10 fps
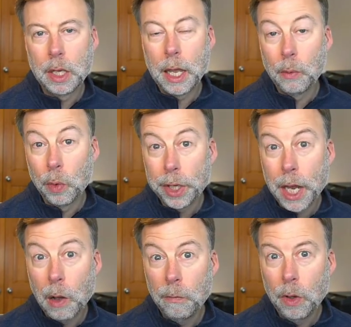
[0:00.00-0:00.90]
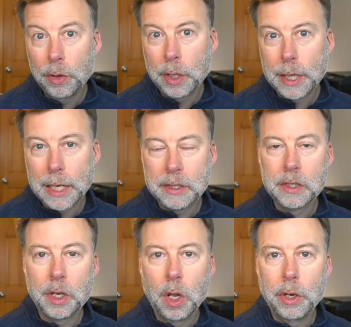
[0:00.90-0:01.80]
really helpful that that's
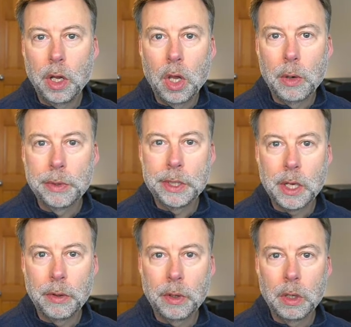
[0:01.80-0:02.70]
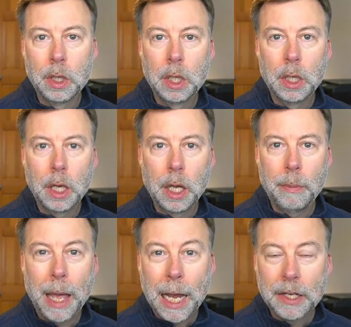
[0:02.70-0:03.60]
installed along with these other
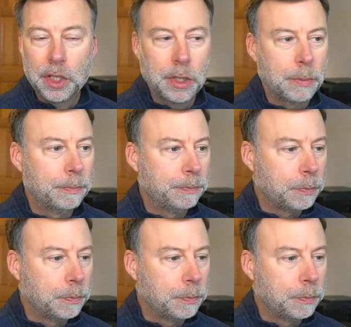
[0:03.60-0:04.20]
packages.